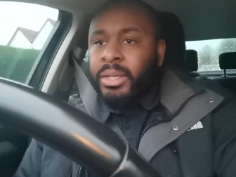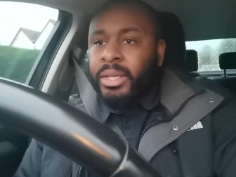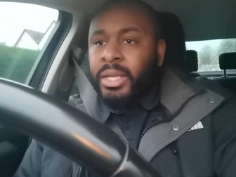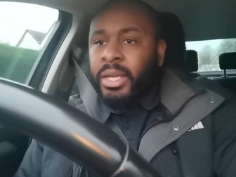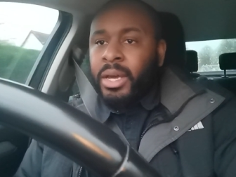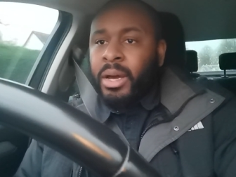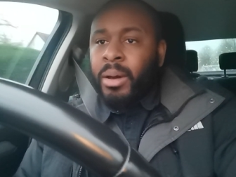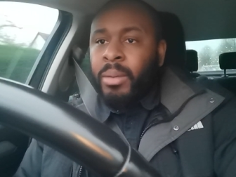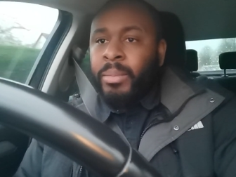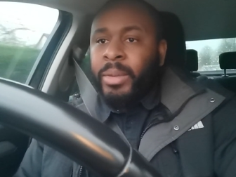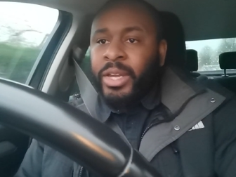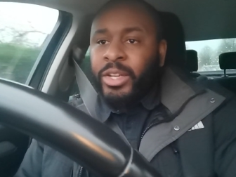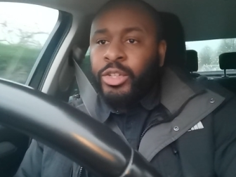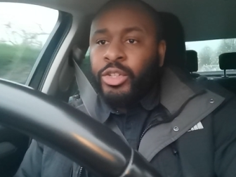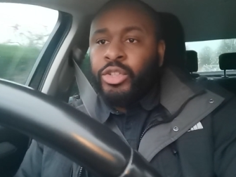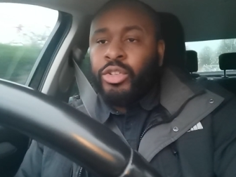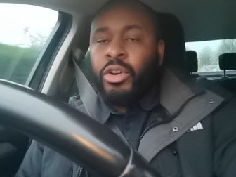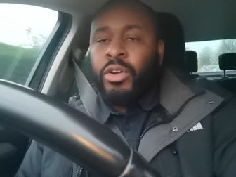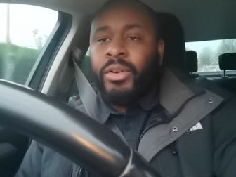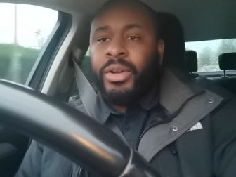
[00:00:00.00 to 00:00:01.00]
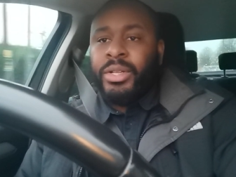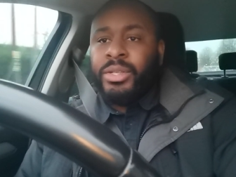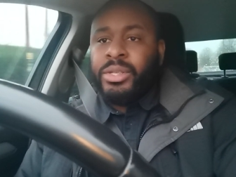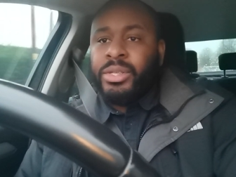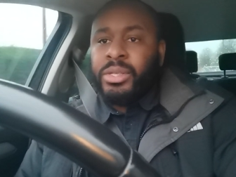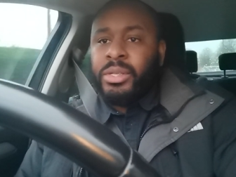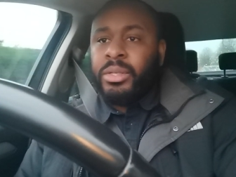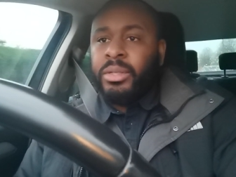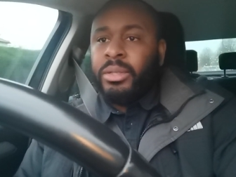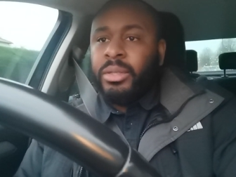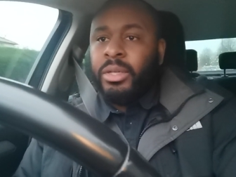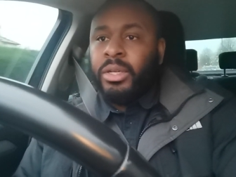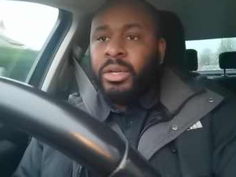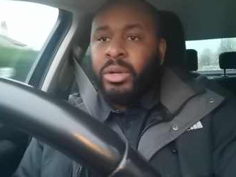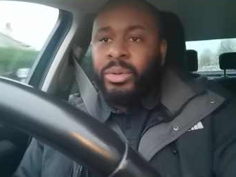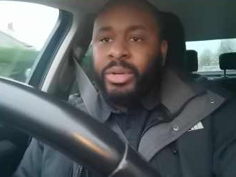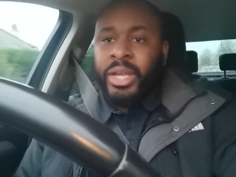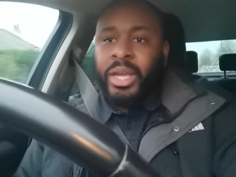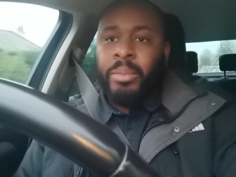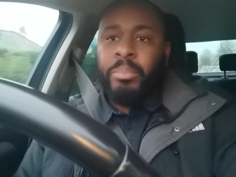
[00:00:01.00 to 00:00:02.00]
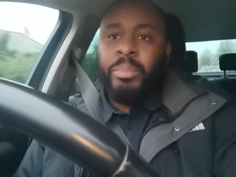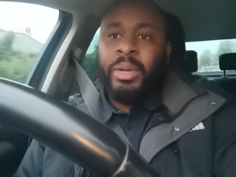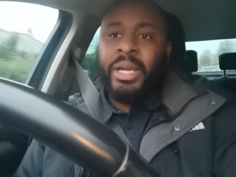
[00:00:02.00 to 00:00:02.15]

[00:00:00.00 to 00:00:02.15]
the um, endurance, you know, the